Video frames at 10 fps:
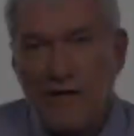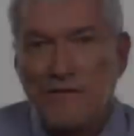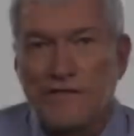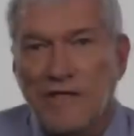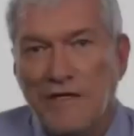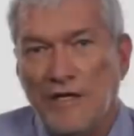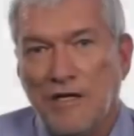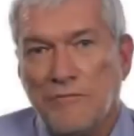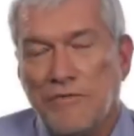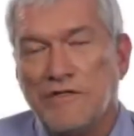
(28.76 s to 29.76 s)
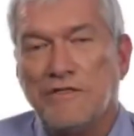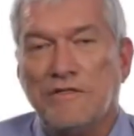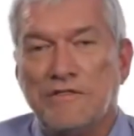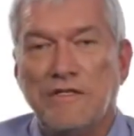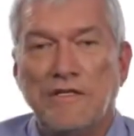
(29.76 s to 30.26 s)
this is Ken Ham, President and
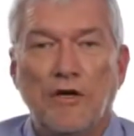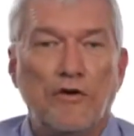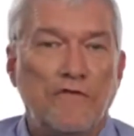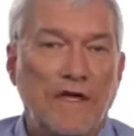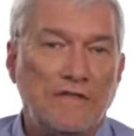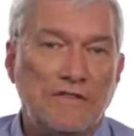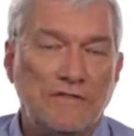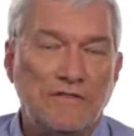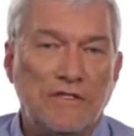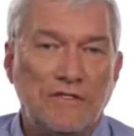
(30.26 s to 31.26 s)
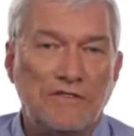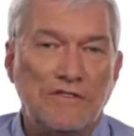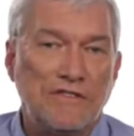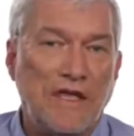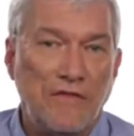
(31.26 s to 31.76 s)
CEO of Answers in
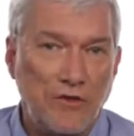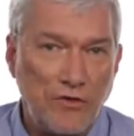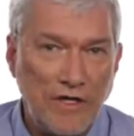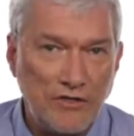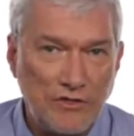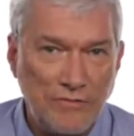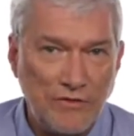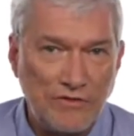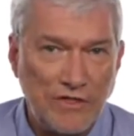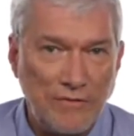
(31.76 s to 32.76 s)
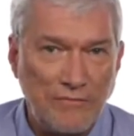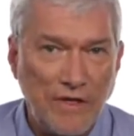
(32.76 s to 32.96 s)
Genesis and the Creation Museum.